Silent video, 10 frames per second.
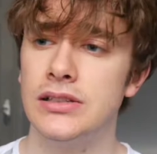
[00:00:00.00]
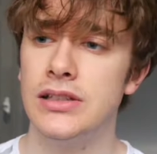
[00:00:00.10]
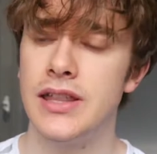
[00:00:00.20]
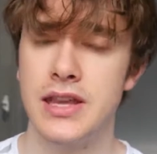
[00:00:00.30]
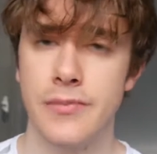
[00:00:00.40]

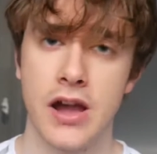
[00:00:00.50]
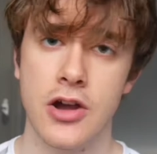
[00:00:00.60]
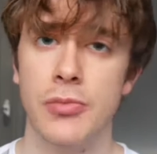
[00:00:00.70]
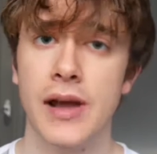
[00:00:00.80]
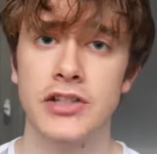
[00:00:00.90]

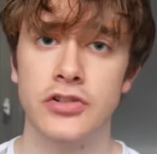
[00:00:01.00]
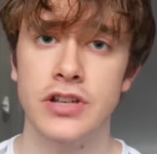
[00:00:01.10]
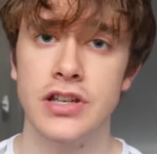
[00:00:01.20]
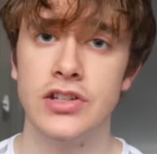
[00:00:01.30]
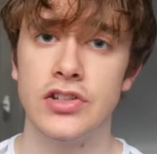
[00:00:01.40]
lithium-ion
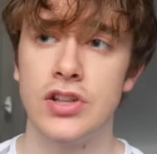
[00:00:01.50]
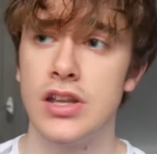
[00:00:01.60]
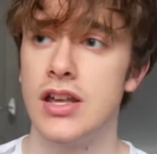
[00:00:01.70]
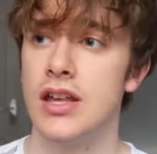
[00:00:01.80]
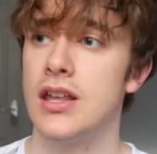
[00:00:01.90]
batteries.
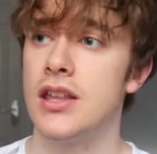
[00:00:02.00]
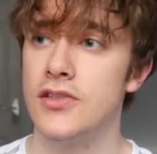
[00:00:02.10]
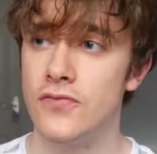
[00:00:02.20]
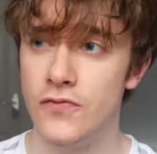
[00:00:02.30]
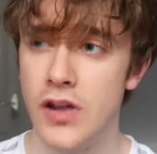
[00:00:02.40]

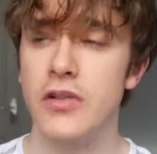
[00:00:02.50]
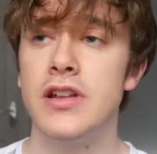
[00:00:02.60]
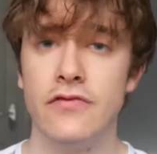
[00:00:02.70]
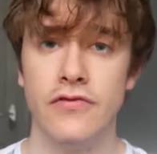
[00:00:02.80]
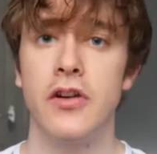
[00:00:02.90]
It's
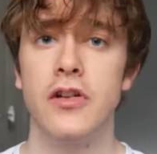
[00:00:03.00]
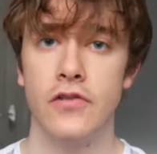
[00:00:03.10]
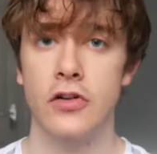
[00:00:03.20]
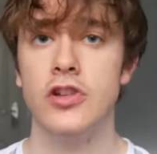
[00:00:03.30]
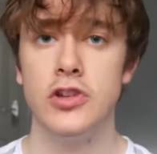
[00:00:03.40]
very, very,
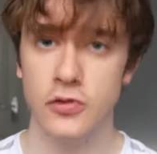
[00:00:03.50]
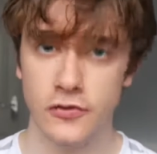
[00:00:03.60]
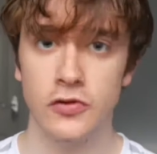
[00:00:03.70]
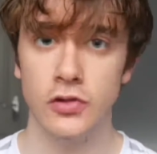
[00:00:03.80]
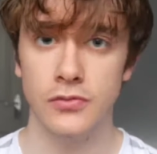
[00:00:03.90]
very
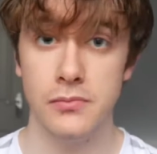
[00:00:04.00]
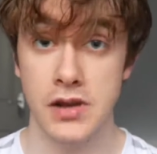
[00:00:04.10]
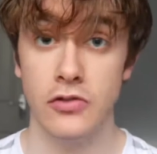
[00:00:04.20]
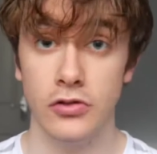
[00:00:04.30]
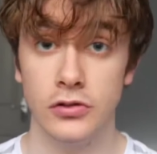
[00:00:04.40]
useful
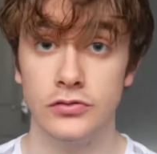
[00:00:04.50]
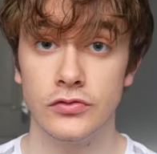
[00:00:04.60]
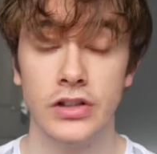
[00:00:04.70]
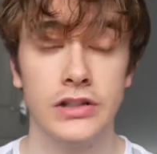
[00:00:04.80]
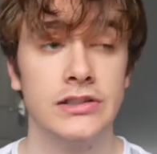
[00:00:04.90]
mineral,
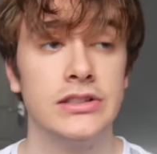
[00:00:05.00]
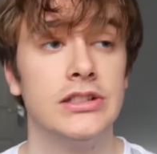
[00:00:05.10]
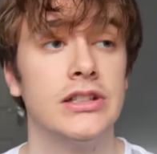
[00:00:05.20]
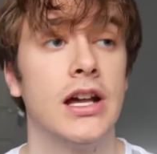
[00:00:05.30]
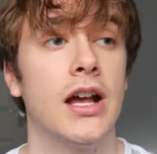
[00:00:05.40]
right?
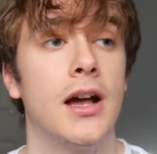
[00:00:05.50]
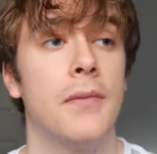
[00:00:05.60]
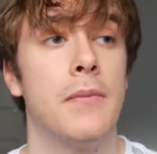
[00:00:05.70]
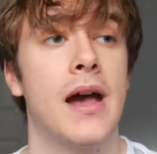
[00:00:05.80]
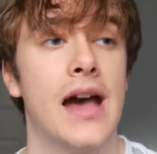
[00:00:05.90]

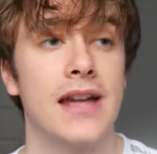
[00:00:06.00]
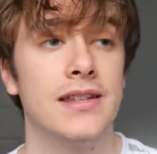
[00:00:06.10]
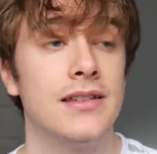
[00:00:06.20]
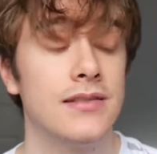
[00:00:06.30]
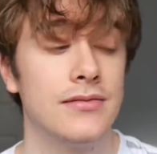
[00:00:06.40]

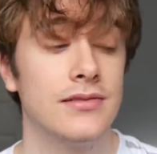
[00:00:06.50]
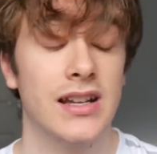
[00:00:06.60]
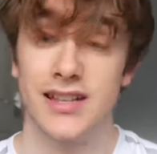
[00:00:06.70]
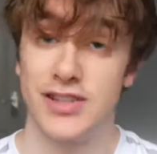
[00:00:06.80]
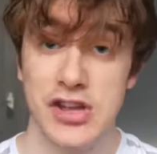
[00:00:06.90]
And
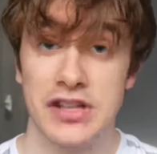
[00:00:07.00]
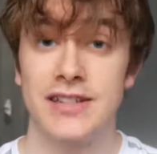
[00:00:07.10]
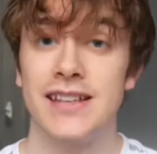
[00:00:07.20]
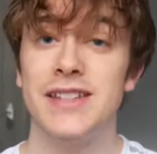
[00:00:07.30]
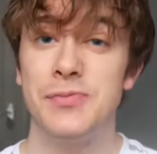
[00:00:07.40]
like I said,
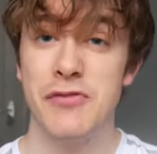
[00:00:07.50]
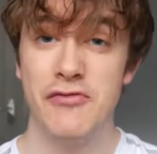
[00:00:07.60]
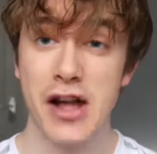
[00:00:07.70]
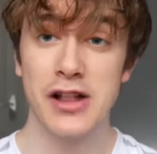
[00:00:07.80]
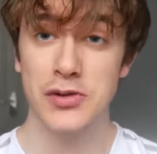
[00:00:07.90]
it's been
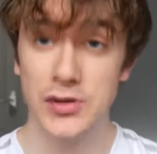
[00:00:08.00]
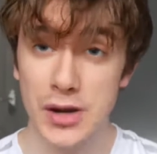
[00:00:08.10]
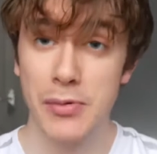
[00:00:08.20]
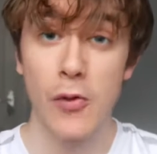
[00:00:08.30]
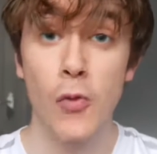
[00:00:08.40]
valued
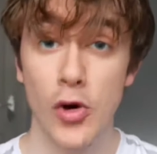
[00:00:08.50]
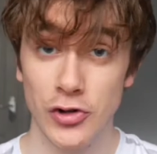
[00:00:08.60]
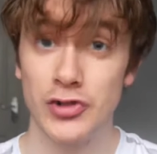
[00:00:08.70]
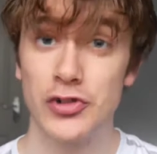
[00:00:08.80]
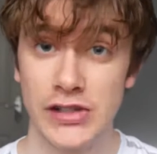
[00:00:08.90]
at about
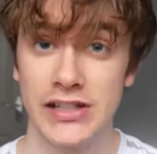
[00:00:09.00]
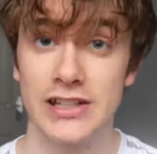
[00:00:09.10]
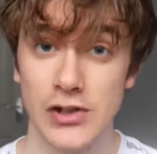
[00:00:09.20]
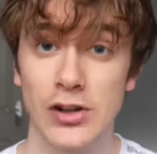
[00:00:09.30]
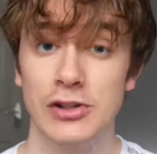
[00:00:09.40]
$1
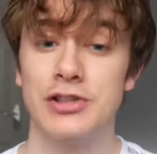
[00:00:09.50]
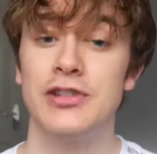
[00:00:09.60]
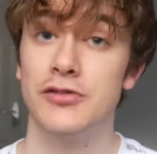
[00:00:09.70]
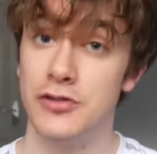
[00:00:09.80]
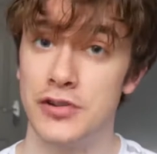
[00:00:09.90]
trillion,
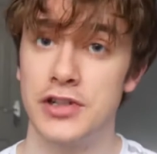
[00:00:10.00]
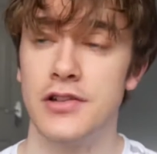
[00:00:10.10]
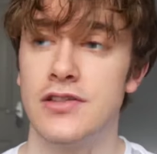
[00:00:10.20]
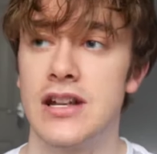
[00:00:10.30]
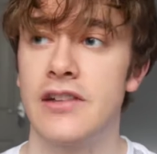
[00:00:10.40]
the
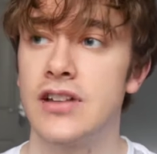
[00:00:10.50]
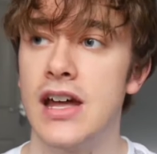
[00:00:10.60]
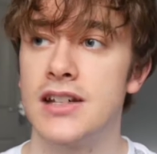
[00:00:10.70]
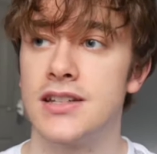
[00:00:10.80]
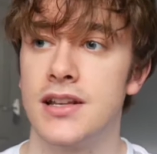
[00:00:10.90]
reserves in
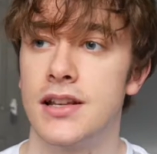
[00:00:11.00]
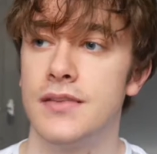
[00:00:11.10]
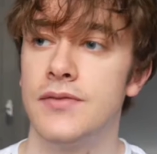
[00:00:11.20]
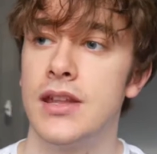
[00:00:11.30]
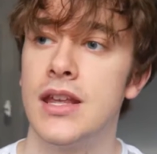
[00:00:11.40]

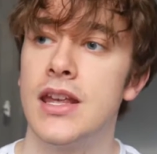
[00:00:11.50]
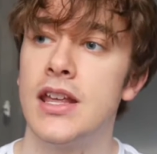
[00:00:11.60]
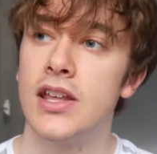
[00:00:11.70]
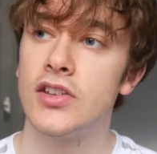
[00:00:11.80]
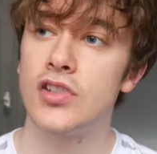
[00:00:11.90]
Afghanistan.
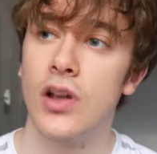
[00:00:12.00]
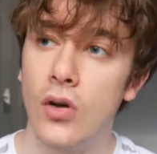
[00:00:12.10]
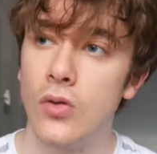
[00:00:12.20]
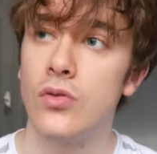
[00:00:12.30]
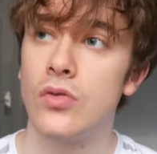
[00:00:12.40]

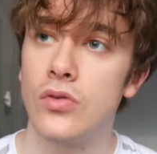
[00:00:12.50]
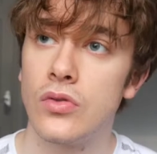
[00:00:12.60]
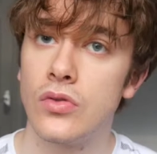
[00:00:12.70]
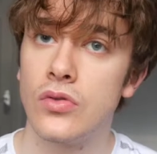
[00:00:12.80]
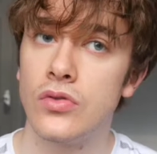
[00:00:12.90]
So
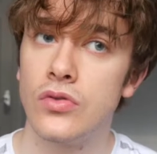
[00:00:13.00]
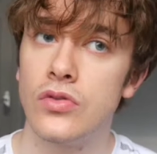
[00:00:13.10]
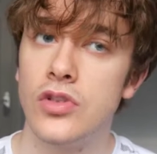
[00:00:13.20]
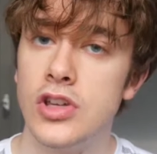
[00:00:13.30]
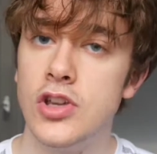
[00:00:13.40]

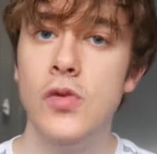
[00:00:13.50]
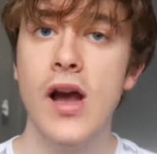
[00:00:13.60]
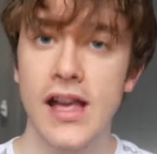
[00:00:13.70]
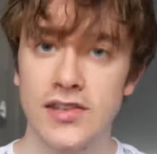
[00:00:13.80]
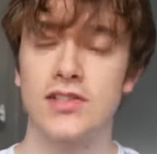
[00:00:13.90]
the
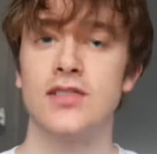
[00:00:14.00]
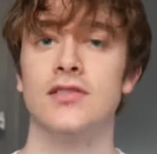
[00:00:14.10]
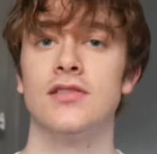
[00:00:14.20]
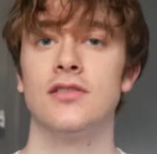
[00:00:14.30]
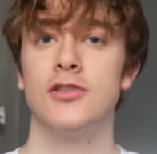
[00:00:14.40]

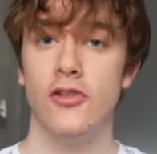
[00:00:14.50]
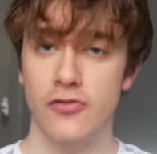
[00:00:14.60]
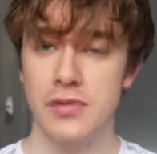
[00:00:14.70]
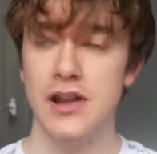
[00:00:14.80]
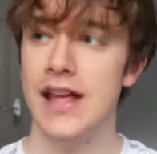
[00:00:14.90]
US
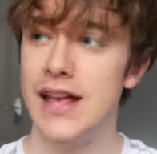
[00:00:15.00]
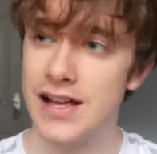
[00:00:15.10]
government